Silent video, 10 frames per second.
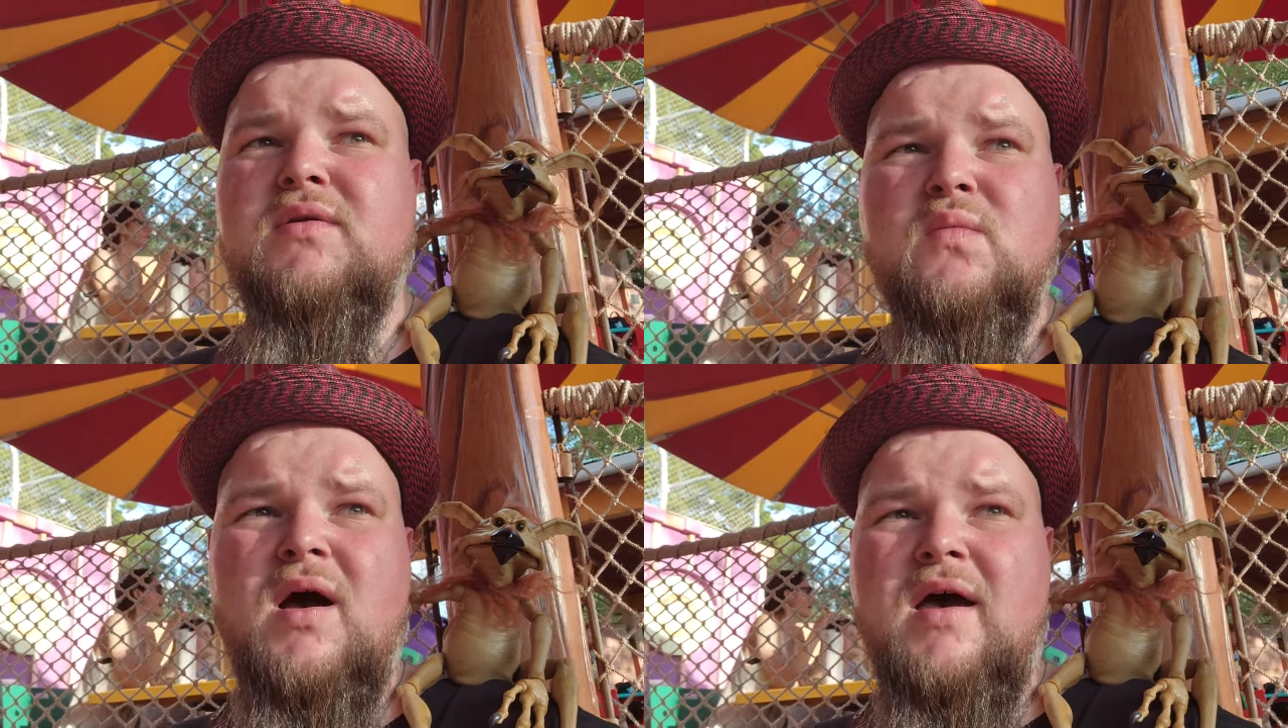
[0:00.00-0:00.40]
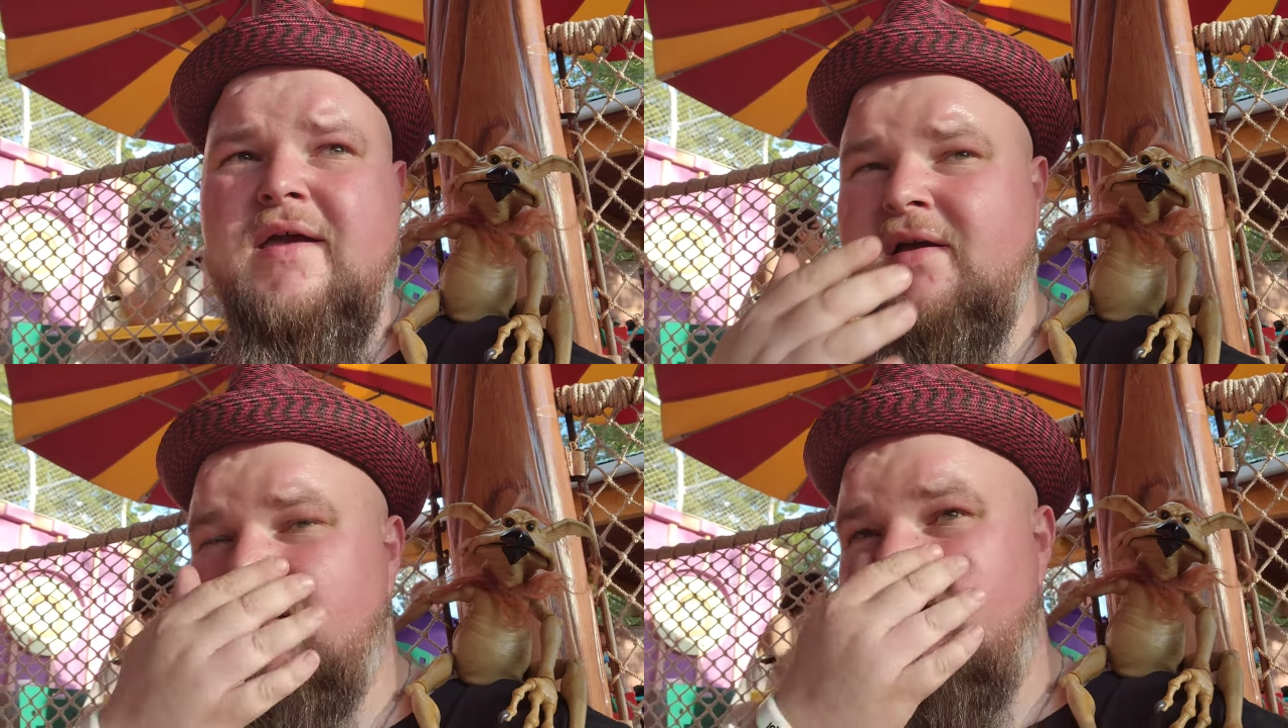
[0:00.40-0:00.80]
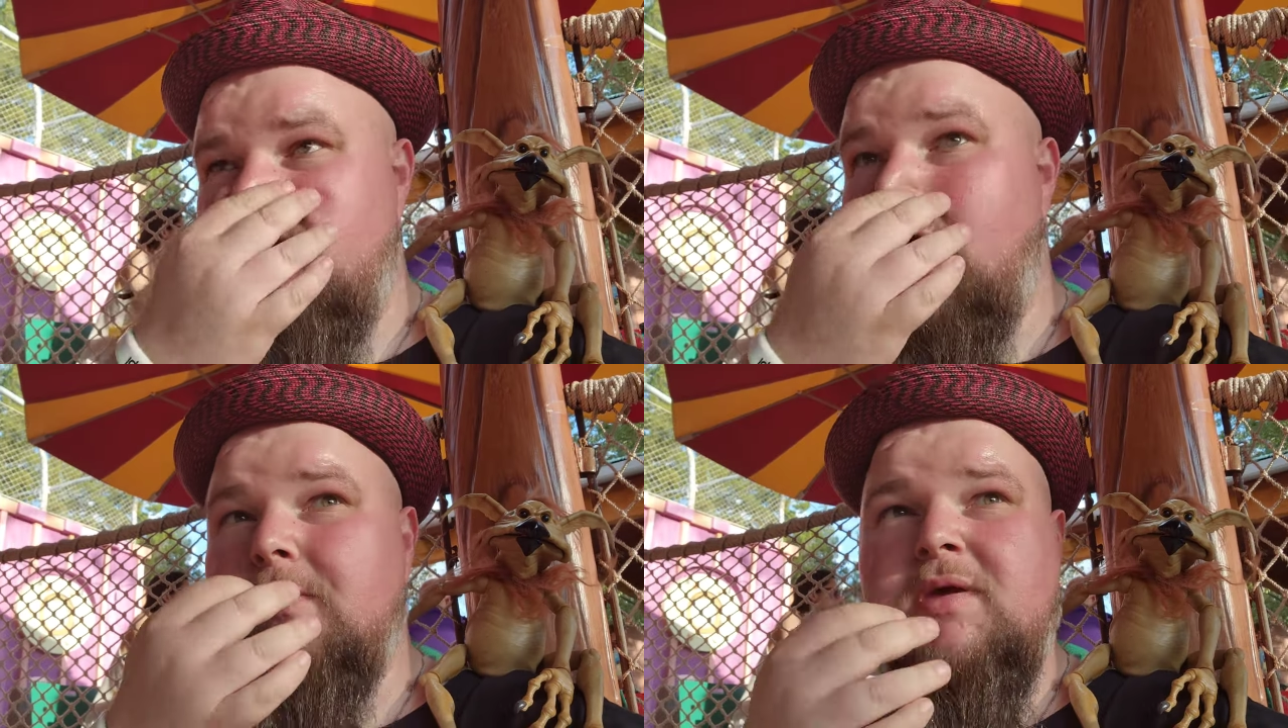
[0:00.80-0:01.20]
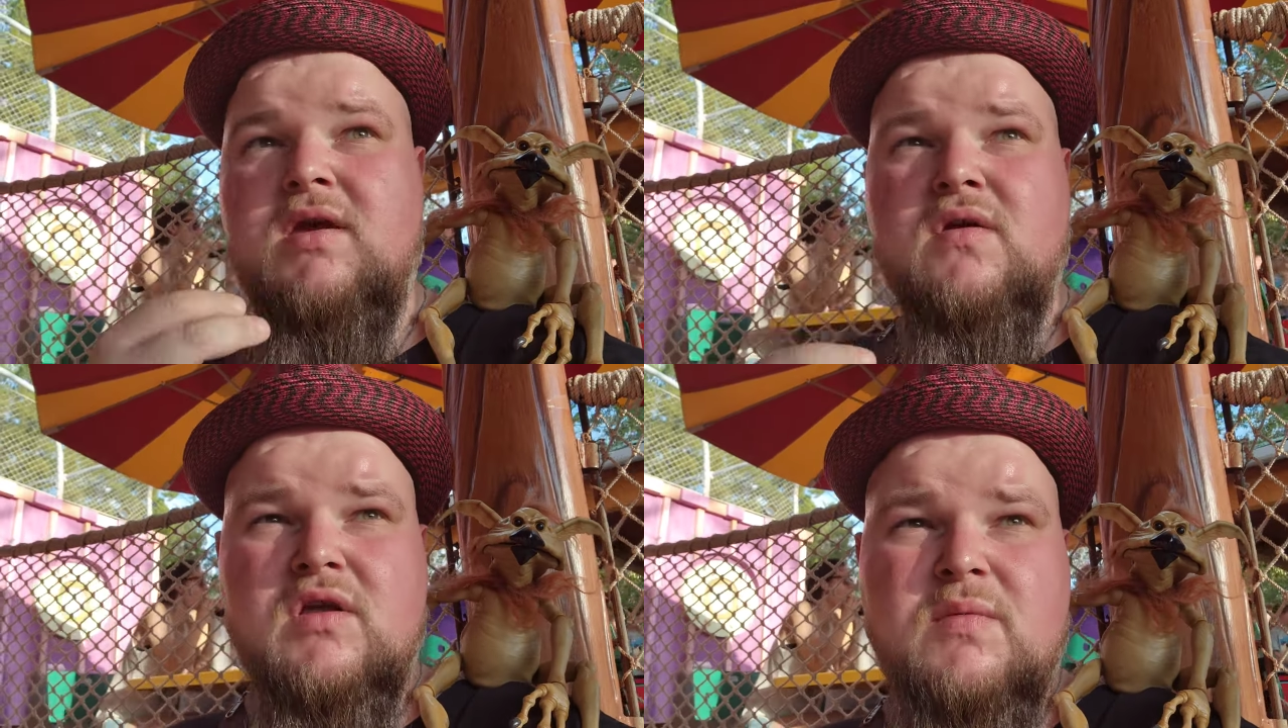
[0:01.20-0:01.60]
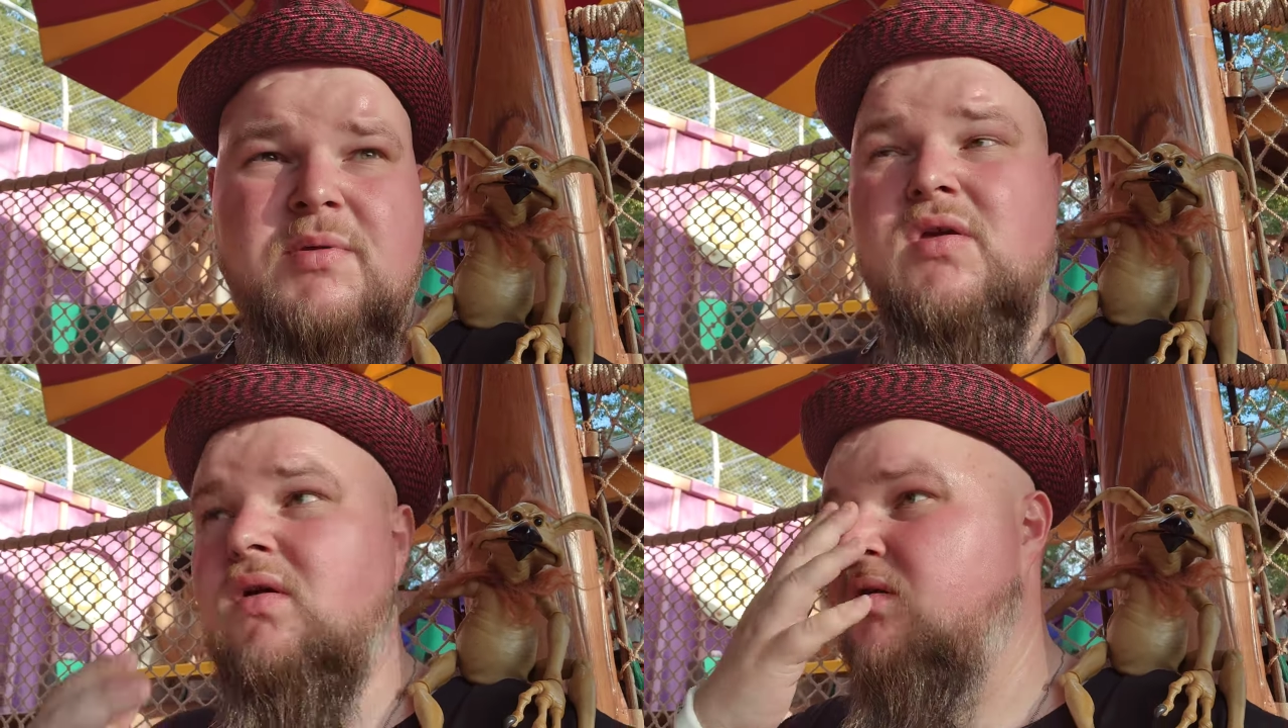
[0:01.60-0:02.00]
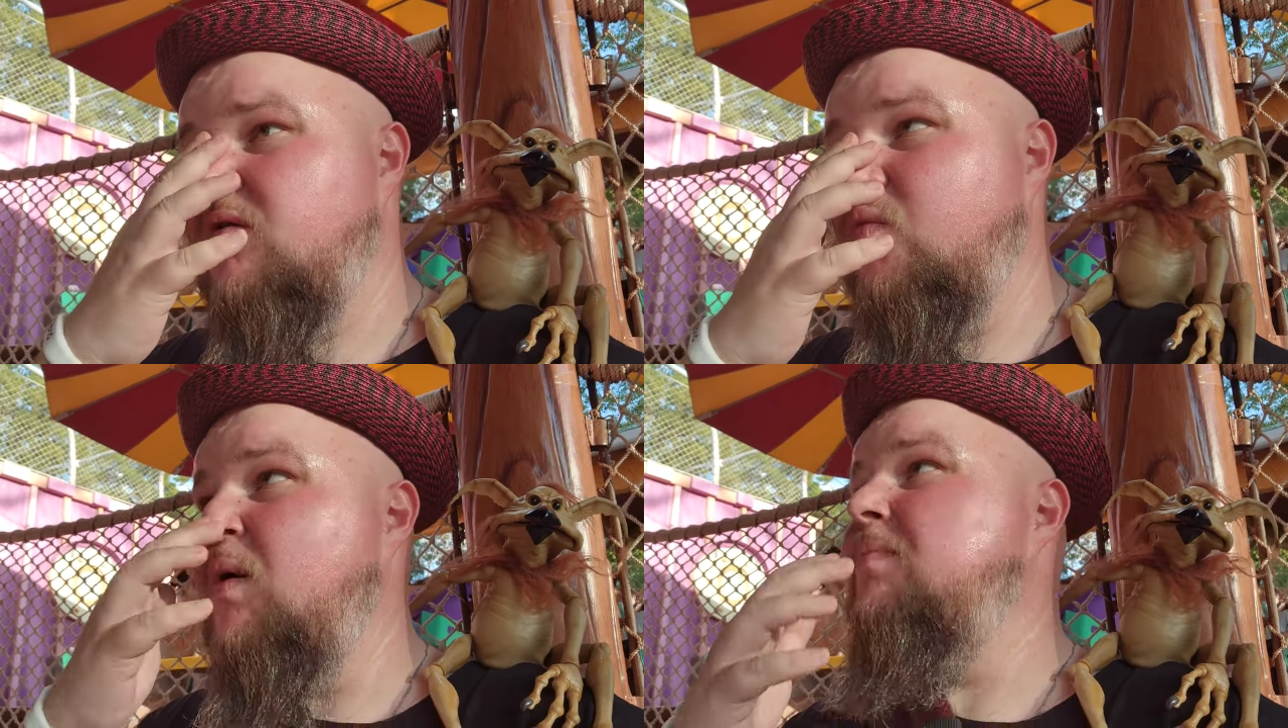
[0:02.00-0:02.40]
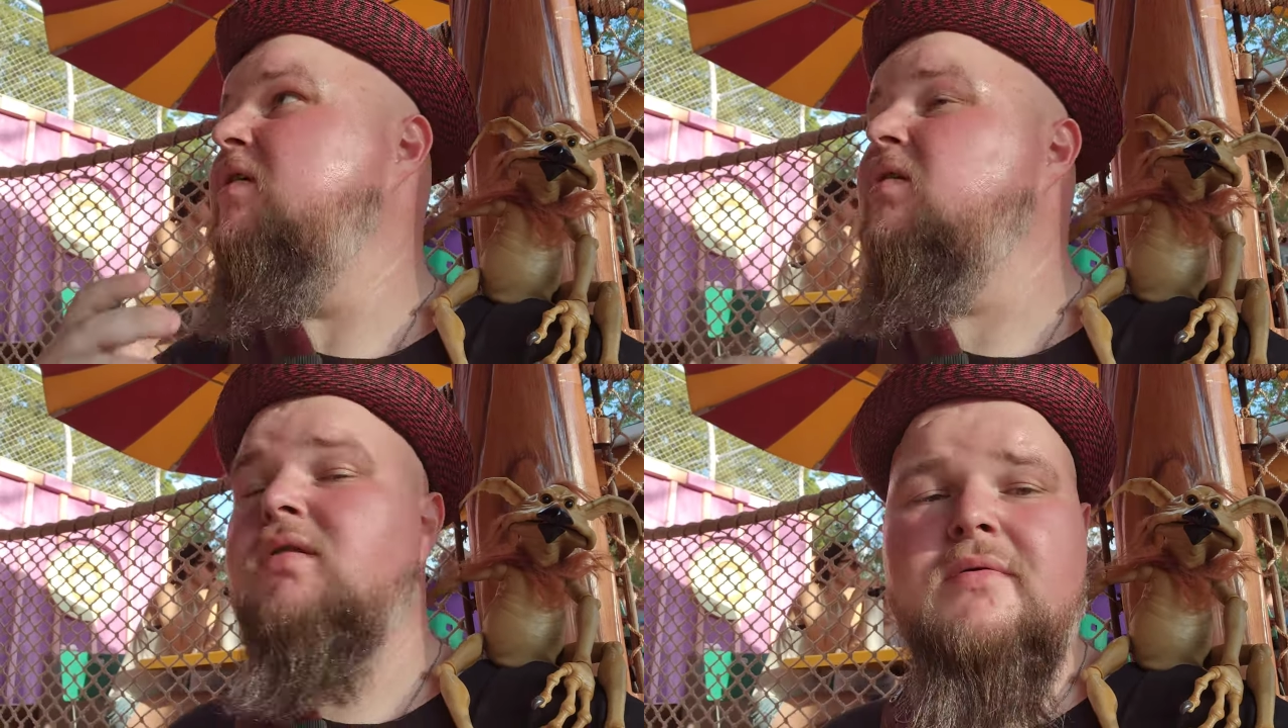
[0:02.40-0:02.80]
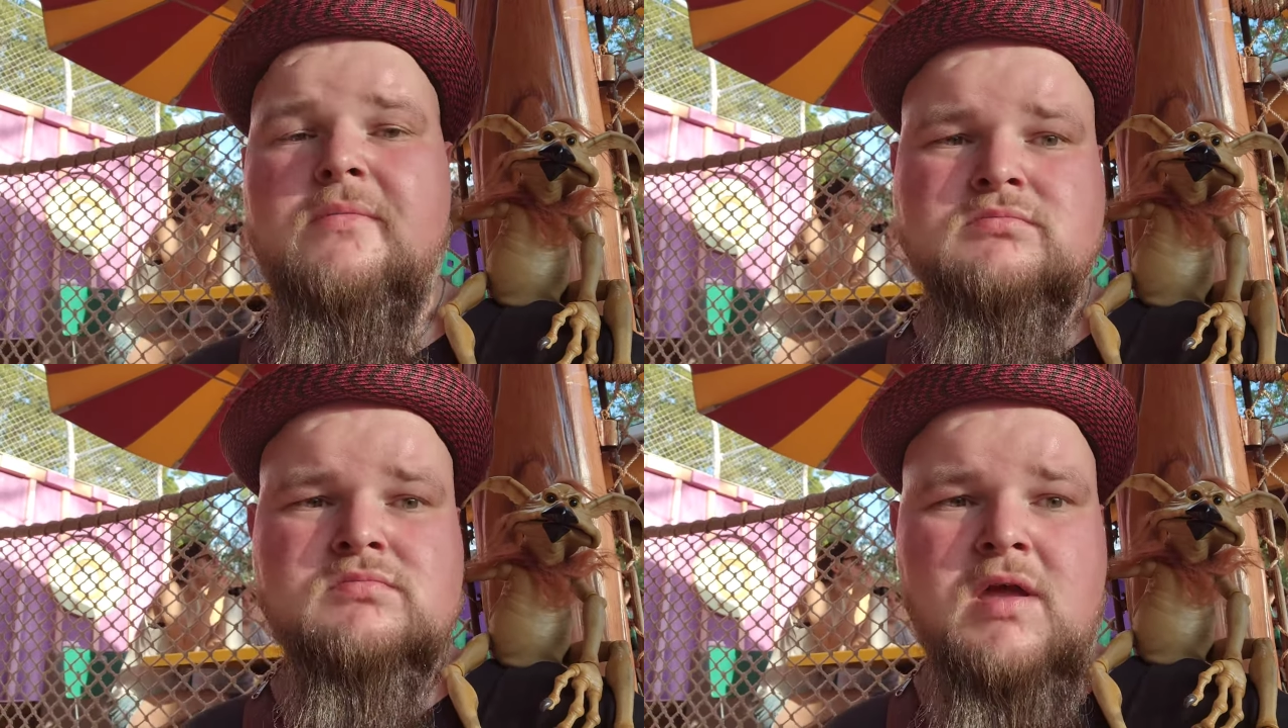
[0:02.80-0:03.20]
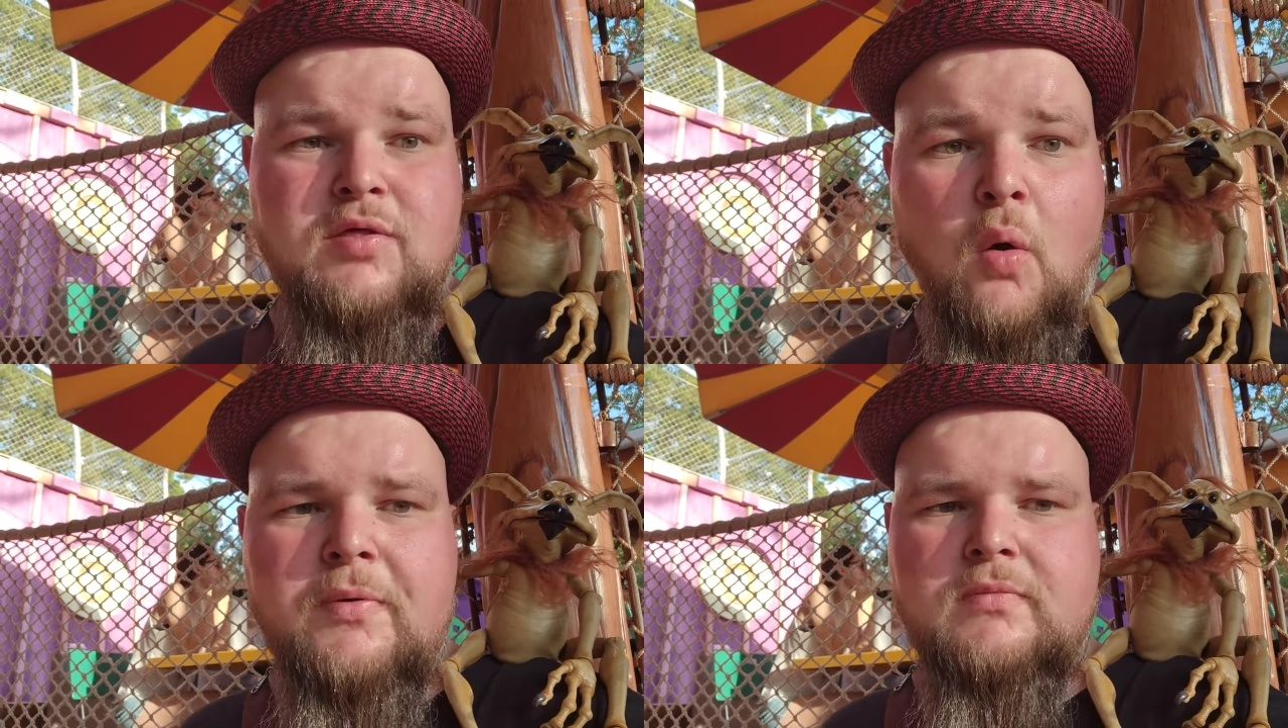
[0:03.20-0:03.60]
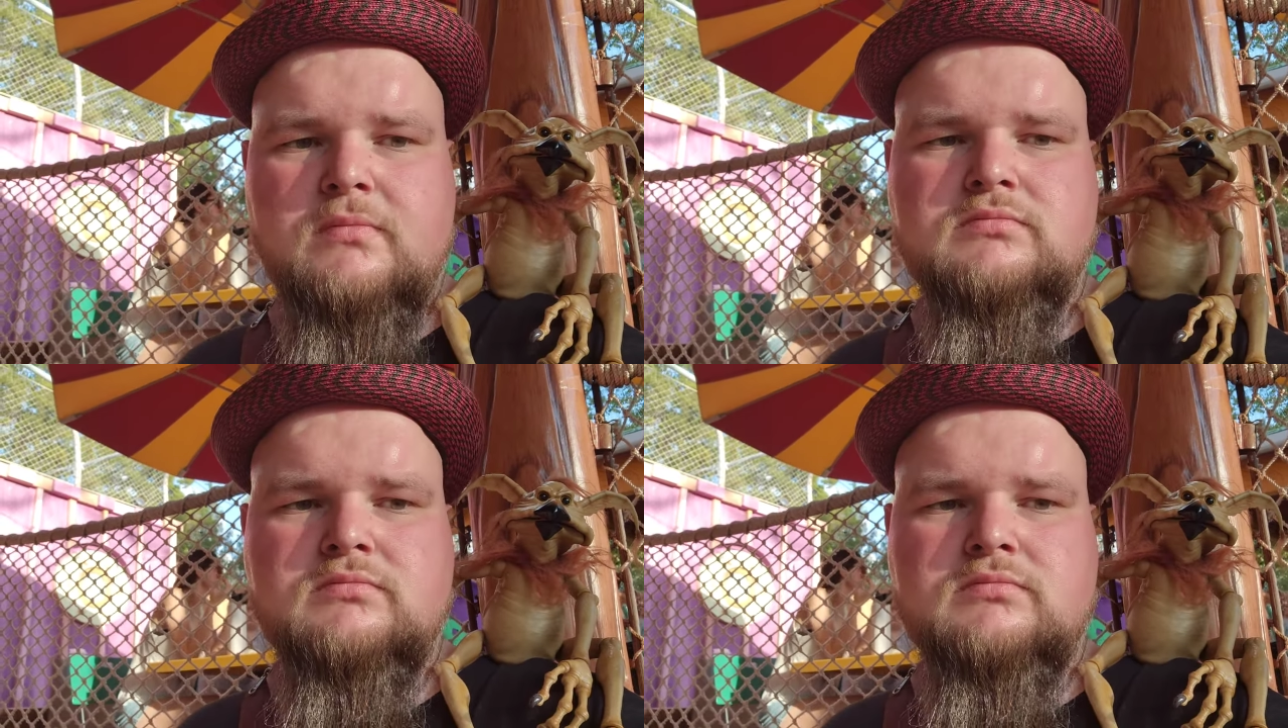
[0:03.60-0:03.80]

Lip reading: reason why I'm here is because Wimpys is open.